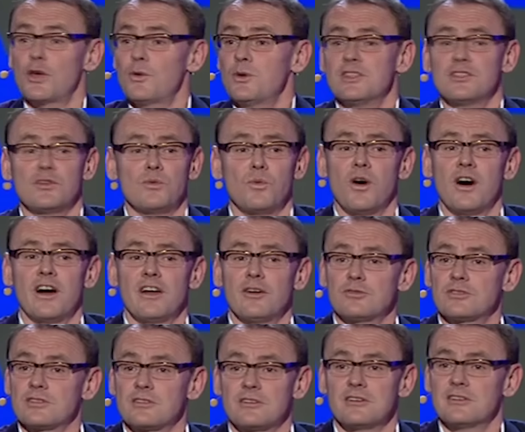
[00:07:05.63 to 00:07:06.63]
in the
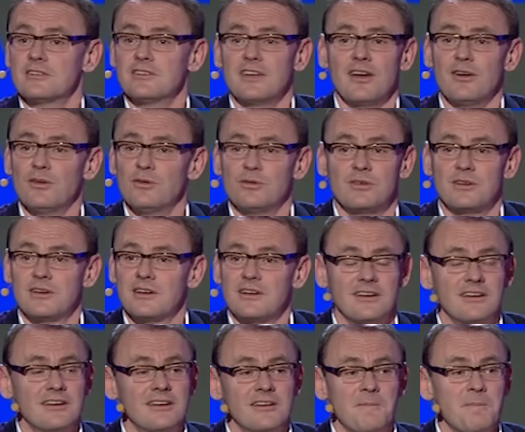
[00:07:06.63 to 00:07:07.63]
wild. No.
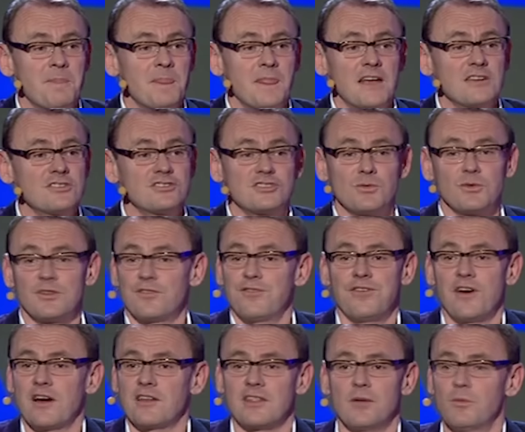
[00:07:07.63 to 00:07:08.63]
They just do what the
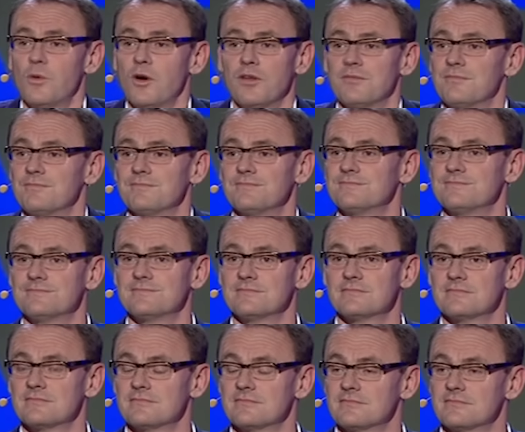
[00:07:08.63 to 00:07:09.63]
fuck they want.
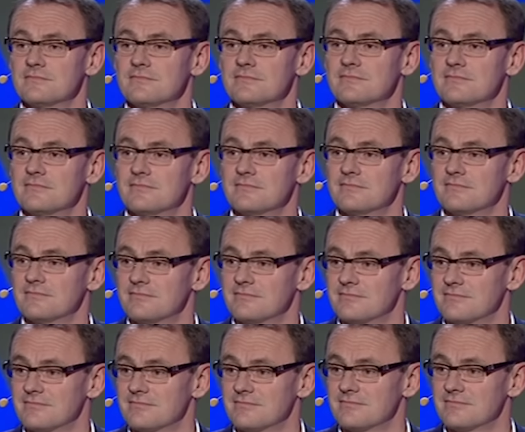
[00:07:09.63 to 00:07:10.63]

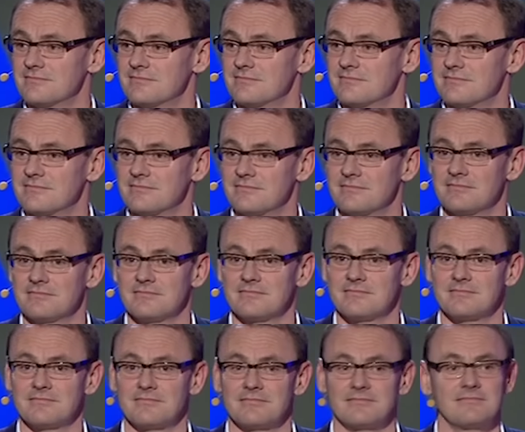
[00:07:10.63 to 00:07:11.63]
If
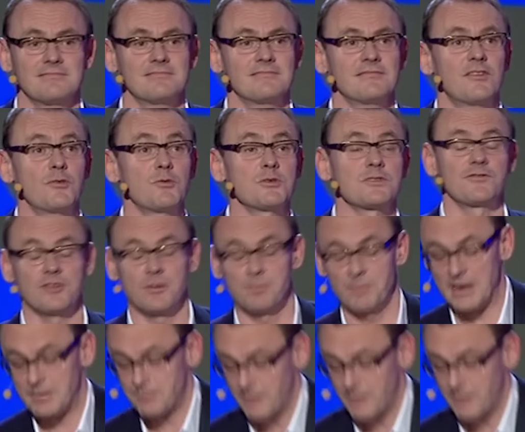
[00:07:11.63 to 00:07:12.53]
it wasn't for the big